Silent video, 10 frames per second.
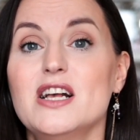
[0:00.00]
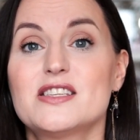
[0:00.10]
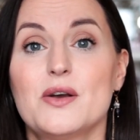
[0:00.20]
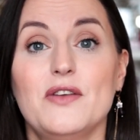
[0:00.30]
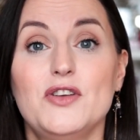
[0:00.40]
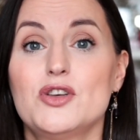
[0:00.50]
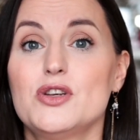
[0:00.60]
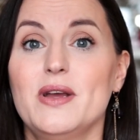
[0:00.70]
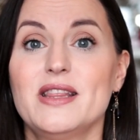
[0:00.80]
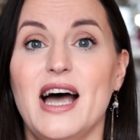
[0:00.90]
So if you're
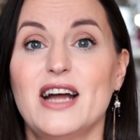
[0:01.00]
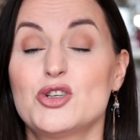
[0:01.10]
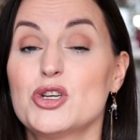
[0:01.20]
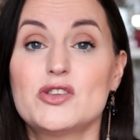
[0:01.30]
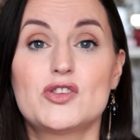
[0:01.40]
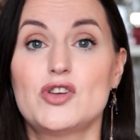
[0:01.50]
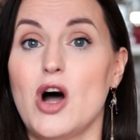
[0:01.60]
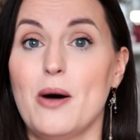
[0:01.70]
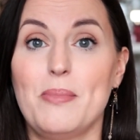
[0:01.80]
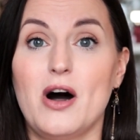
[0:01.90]
doing that, just
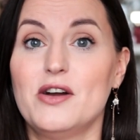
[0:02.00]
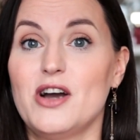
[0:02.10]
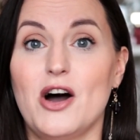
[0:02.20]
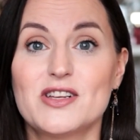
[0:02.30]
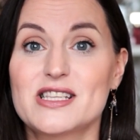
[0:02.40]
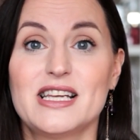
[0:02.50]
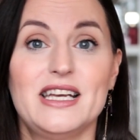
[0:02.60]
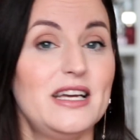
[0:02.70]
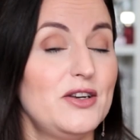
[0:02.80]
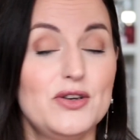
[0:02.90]
stop.
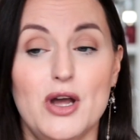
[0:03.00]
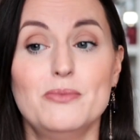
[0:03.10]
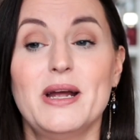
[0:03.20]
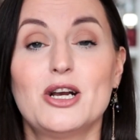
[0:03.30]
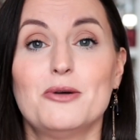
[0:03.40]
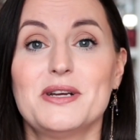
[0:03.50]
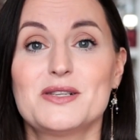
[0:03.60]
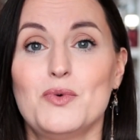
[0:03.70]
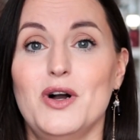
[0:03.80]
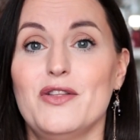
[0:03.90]
Honestly, no makeup
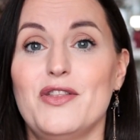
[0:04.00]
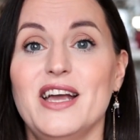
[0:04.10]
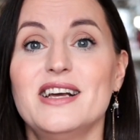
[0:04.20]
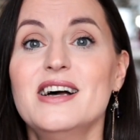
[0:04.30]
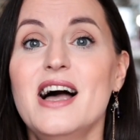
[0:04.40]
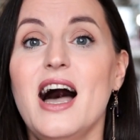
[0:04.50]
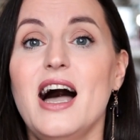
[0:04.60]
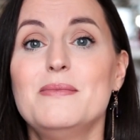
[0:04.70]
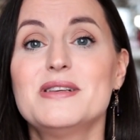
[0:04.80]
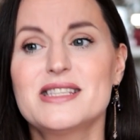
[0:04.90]
is worth it.
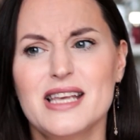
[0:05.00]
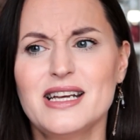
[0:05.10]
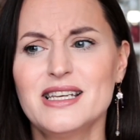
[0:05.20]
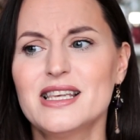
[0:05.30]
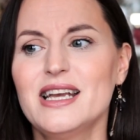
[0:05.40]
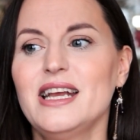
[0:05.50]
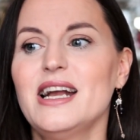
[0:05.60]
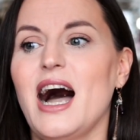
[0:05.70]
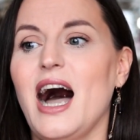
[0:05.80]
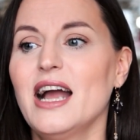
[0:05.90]

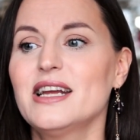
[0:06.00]
Secondly, I